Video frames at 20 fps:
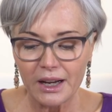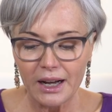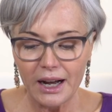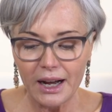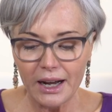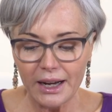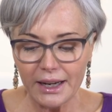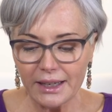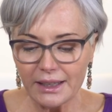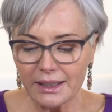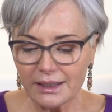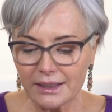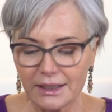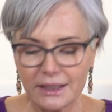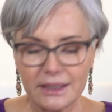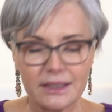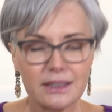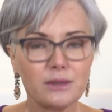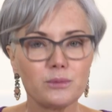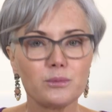I can
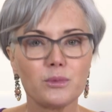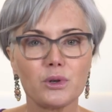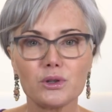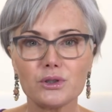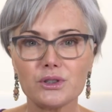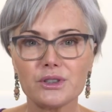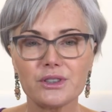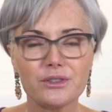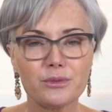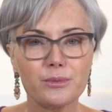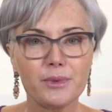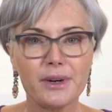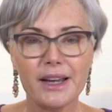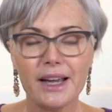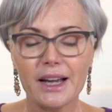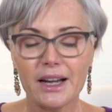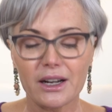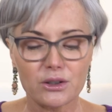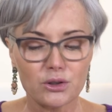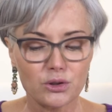clean most of my
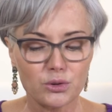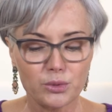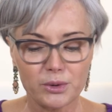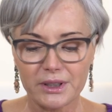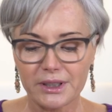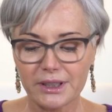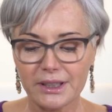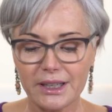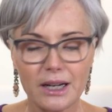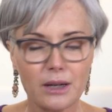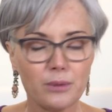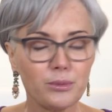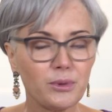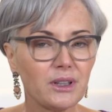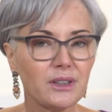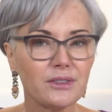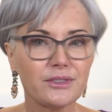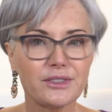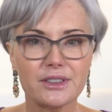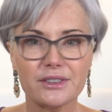house with a couple
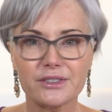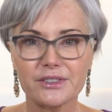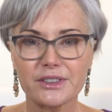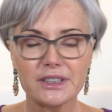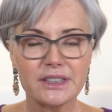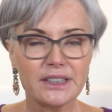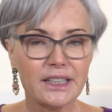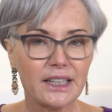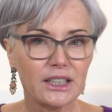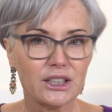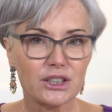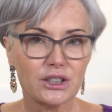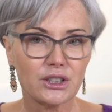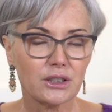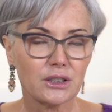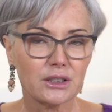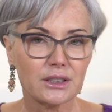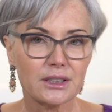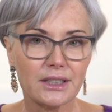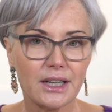of different
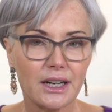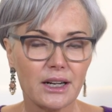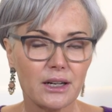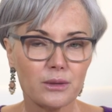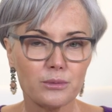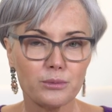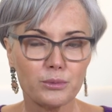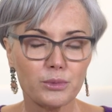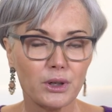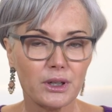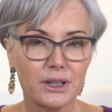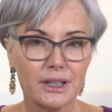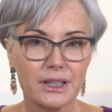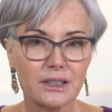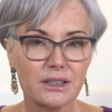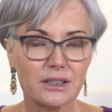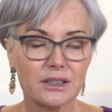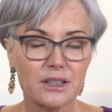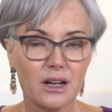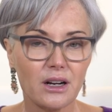textured
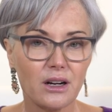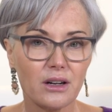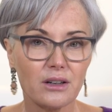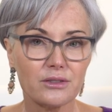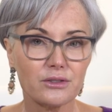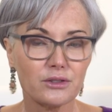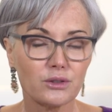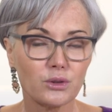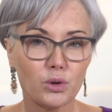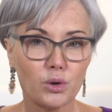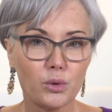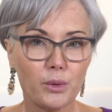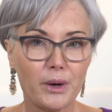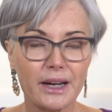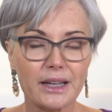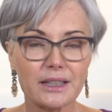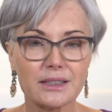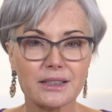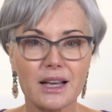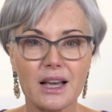products of
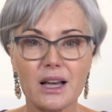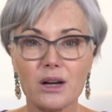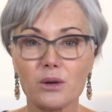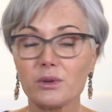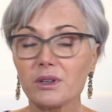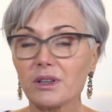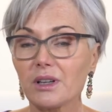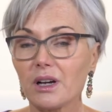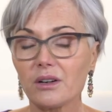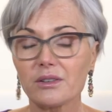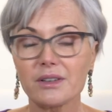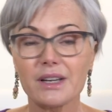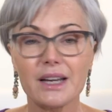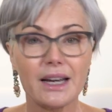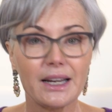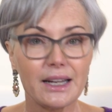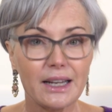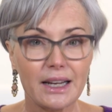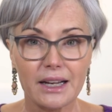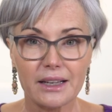Norwex without
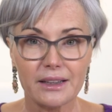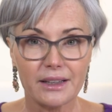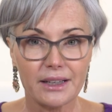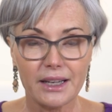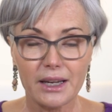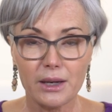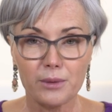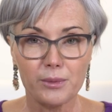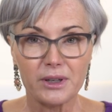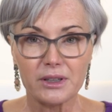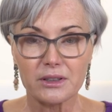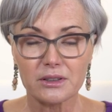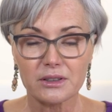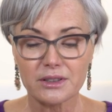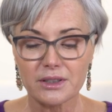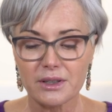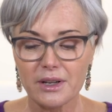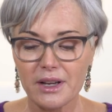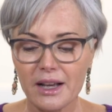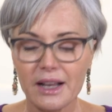any other chemicals.